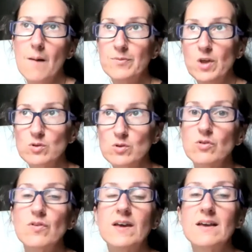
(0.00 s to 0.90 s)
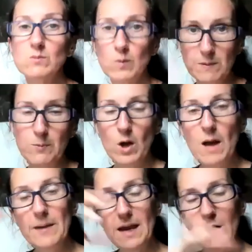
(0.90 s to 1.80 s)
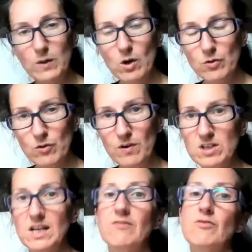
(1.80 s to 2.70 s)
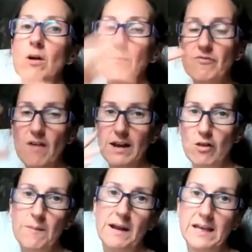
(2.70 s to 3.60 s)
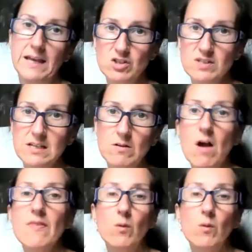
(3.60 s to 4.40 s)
those are things when people come in and we go through their intake form and find out the medications they're on,